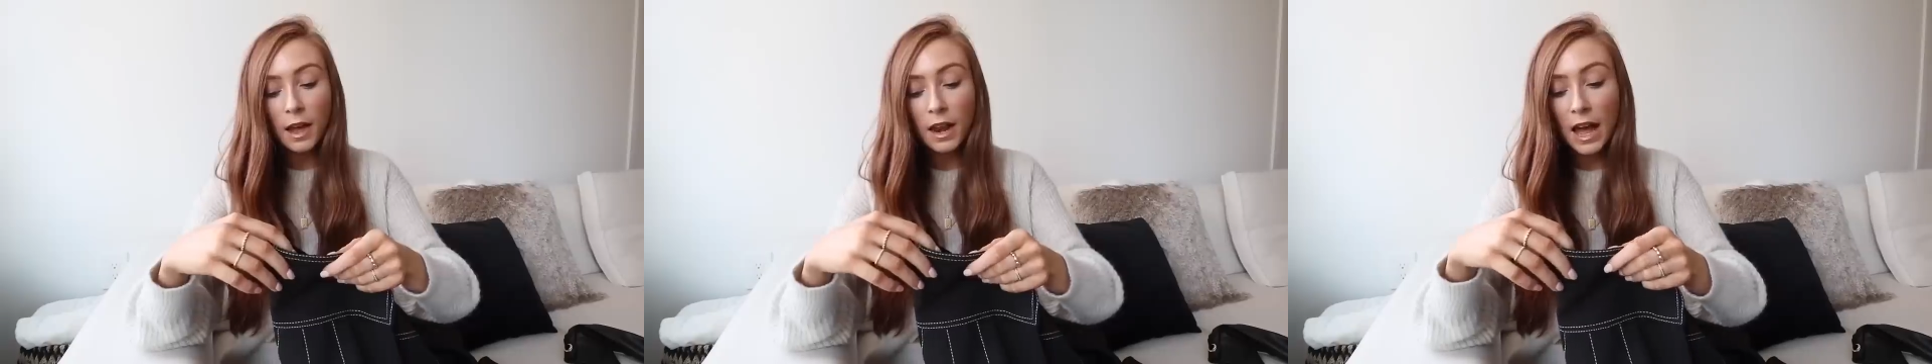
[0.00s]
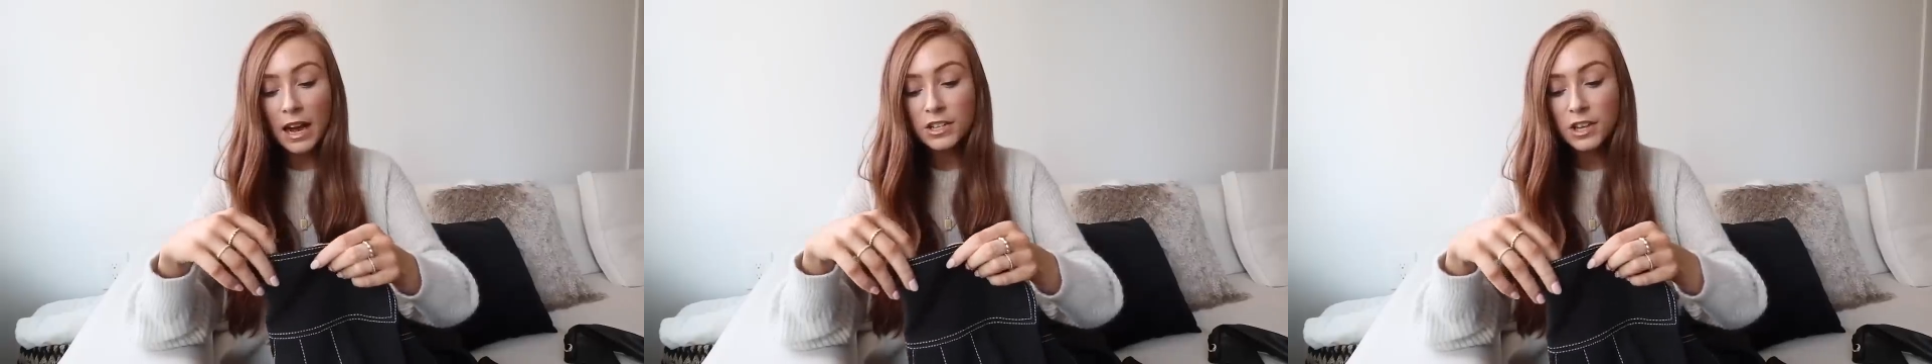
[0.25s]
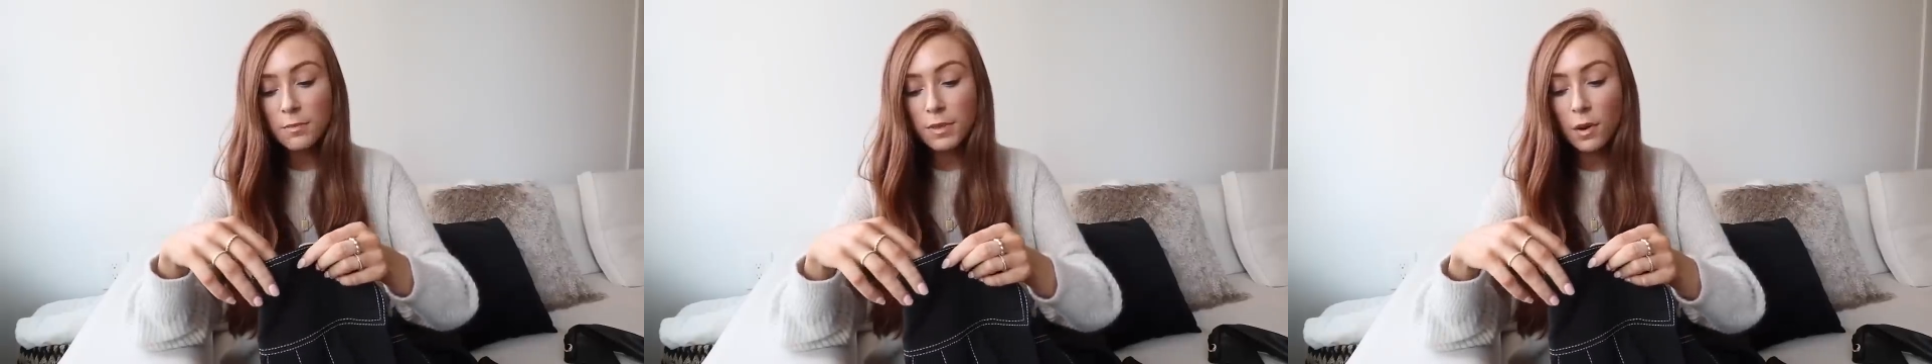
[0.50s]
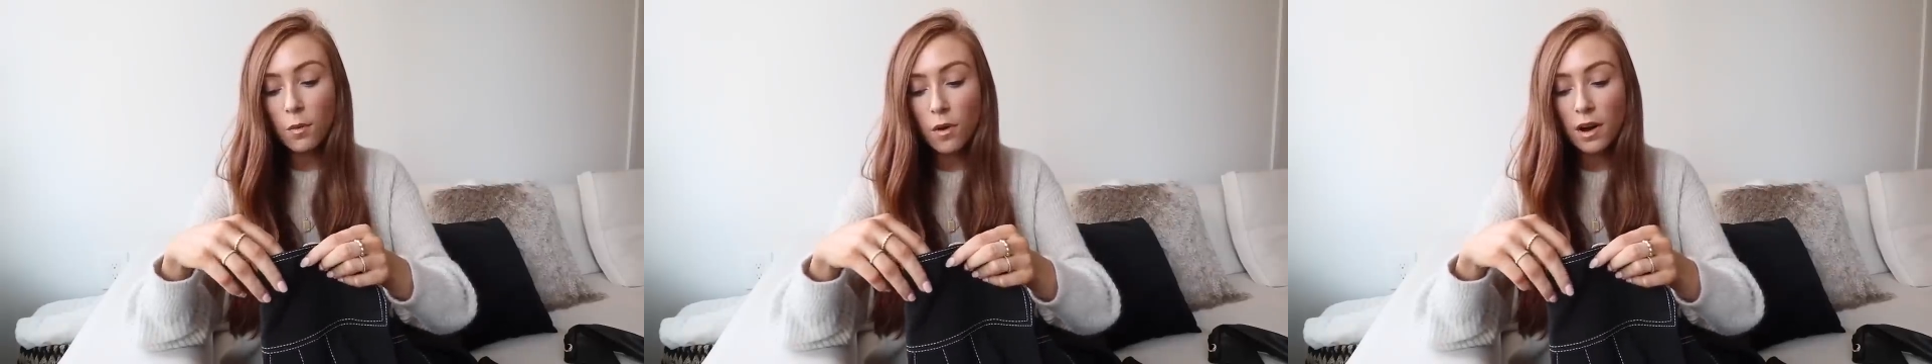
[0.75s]
And it actually had been
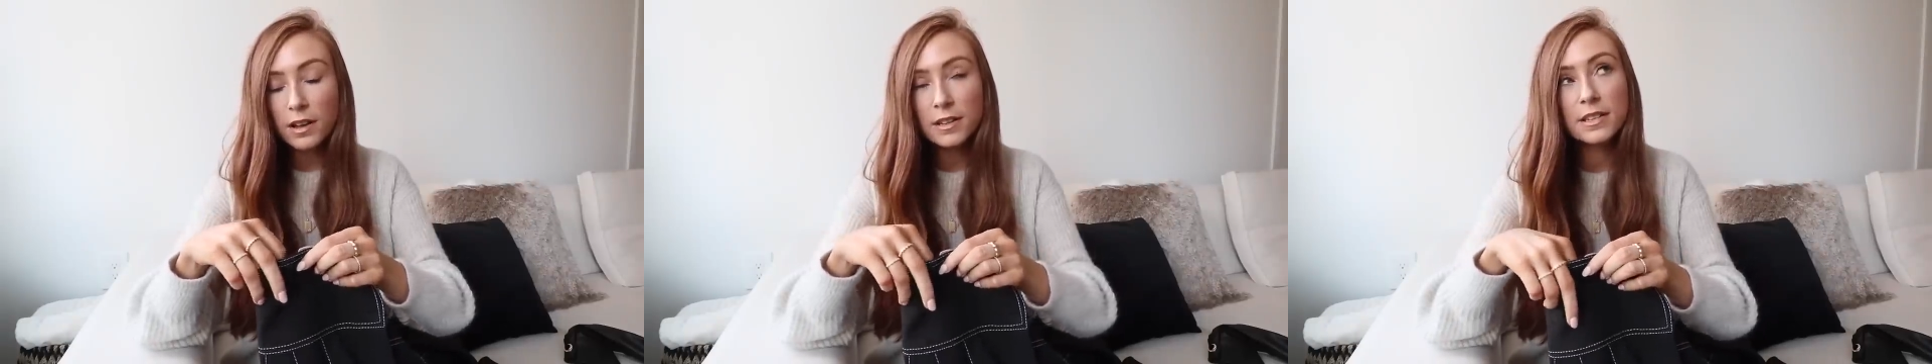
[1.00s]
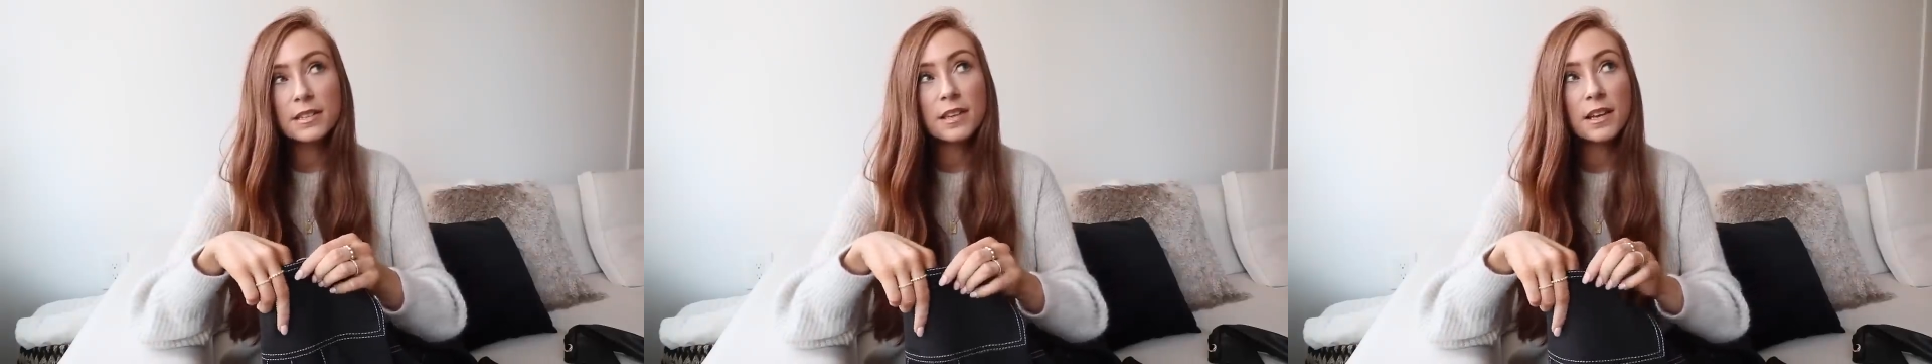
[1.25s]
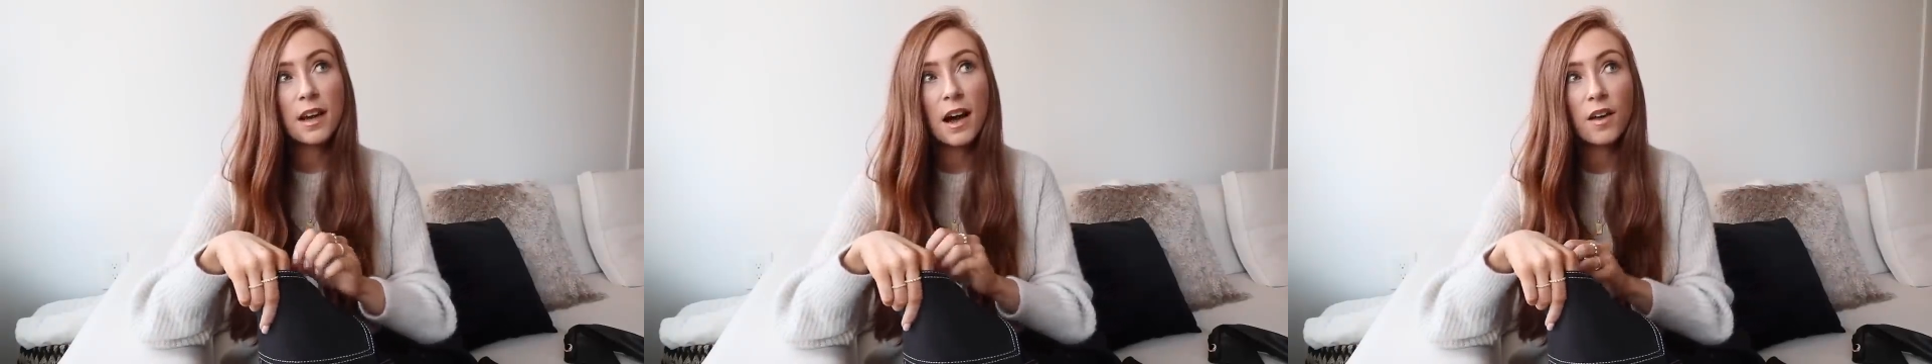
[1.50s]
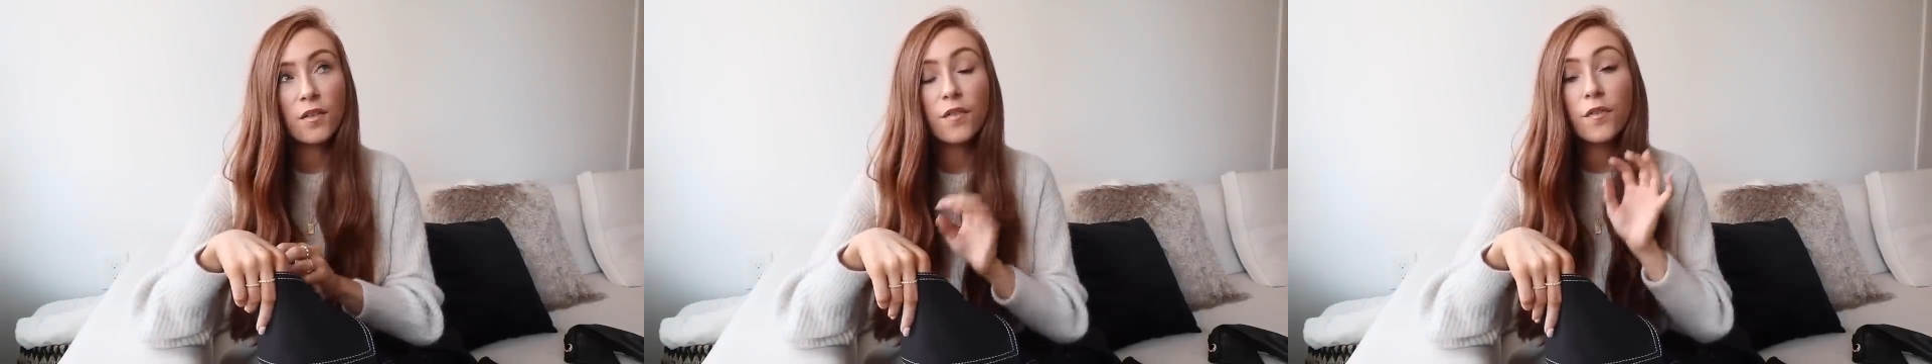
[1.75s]
a while since I
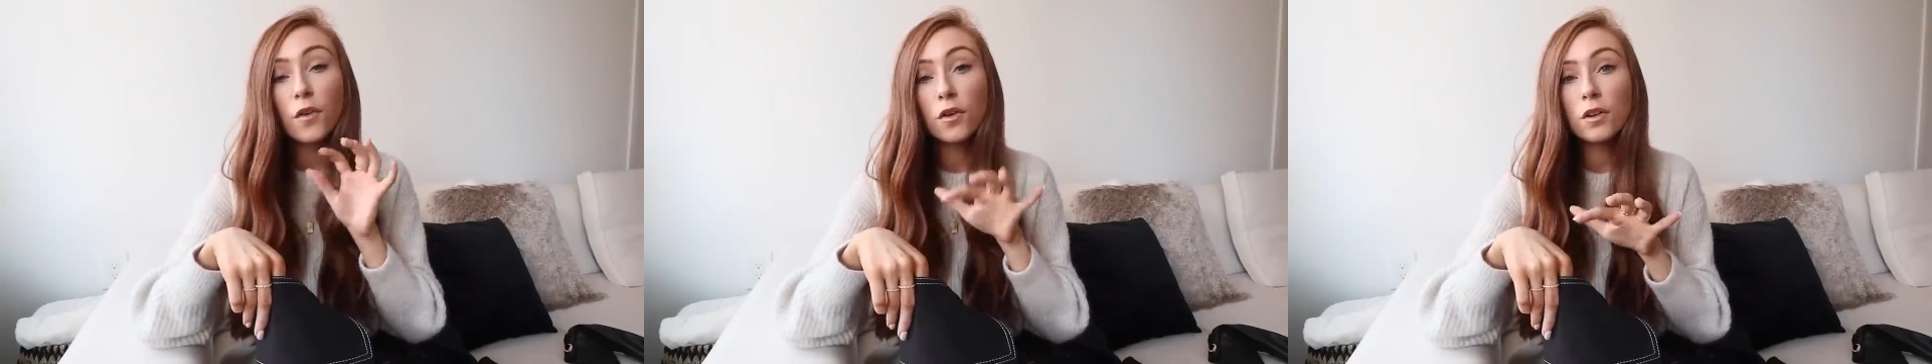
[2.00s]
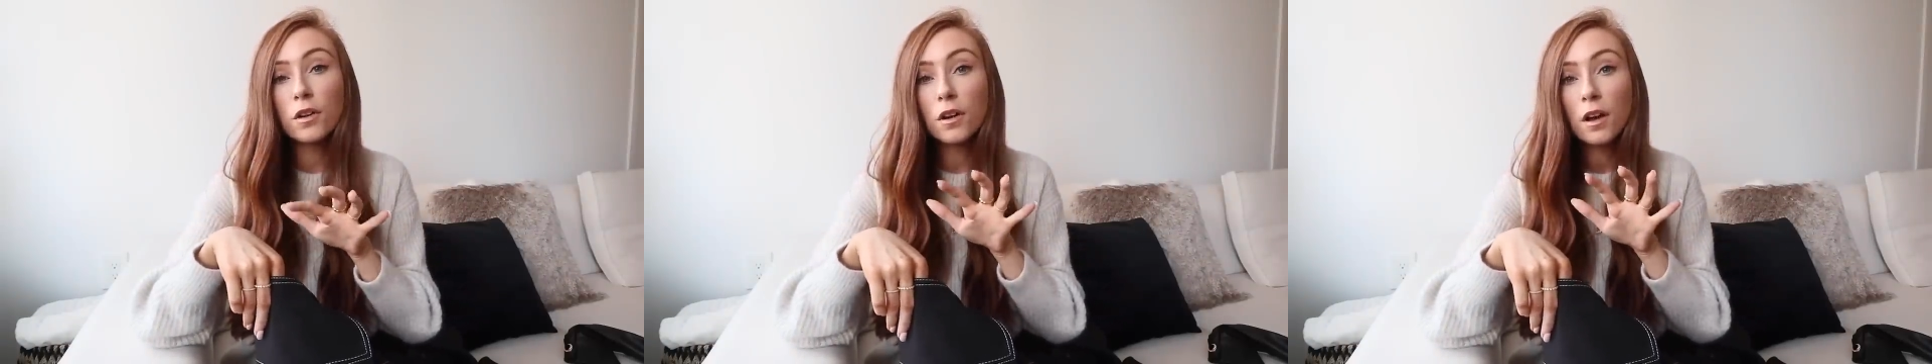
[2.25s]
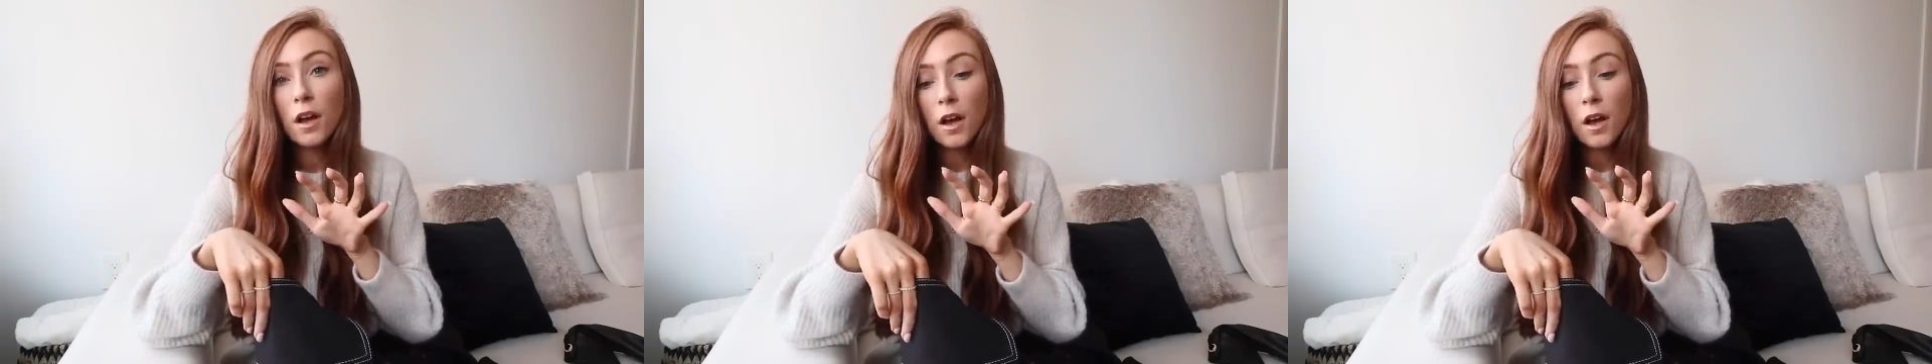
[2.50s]
got a full